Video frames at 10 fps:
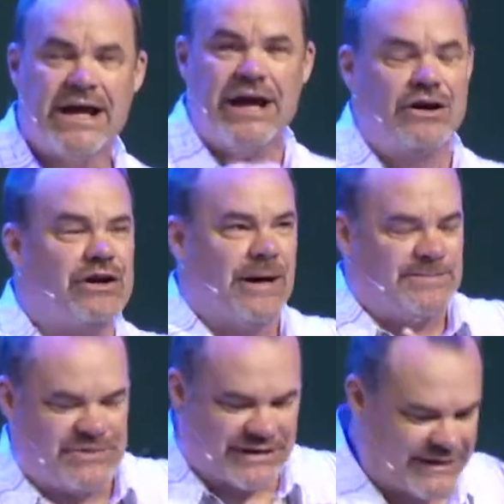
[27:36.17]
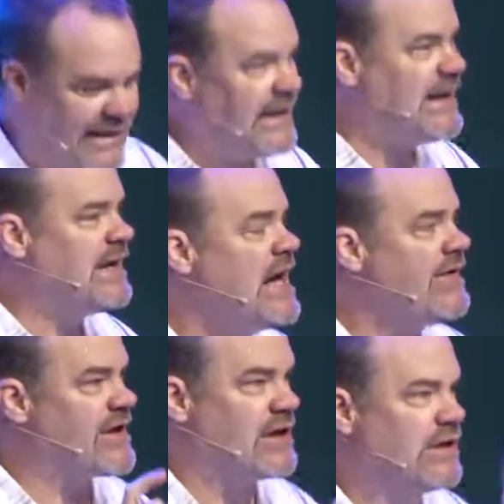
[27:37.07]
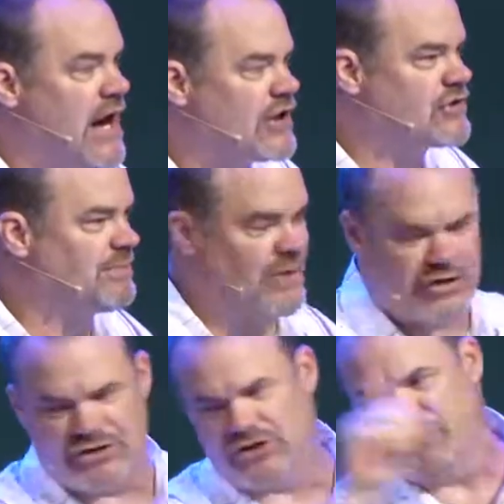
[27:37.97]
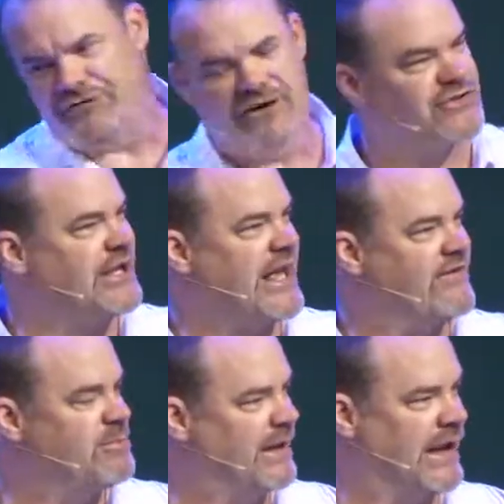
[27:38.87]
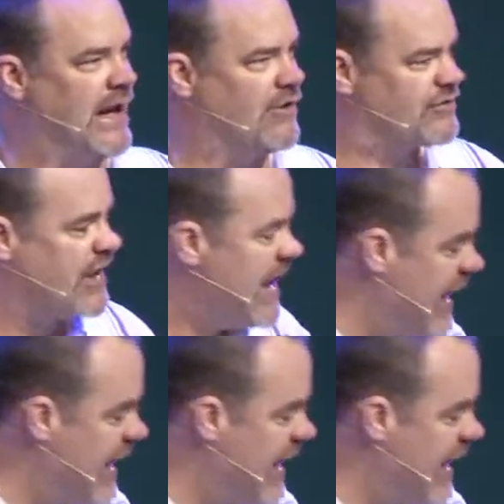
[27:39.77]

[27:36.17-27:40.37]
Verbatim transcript: Here comes the key that unlocks a person who feels like everybody else